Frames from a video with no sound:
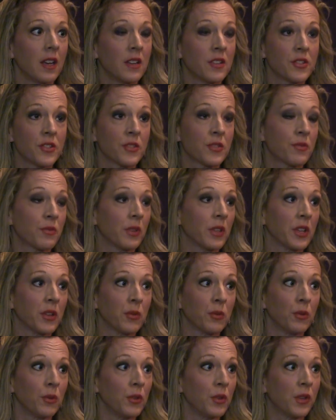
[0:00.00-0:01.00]
it's just really
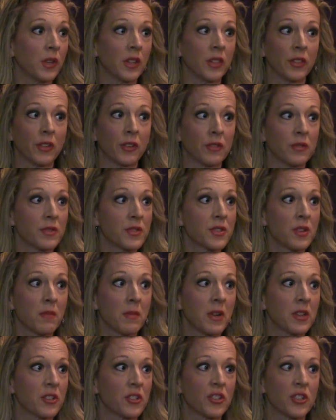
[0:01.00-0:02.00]
cool. You can learn so
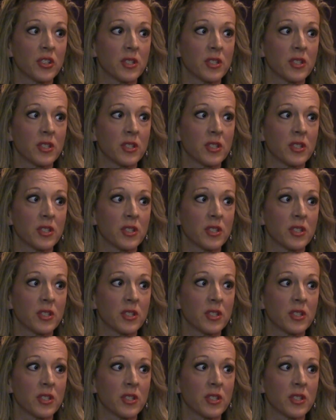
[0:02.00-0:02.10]
much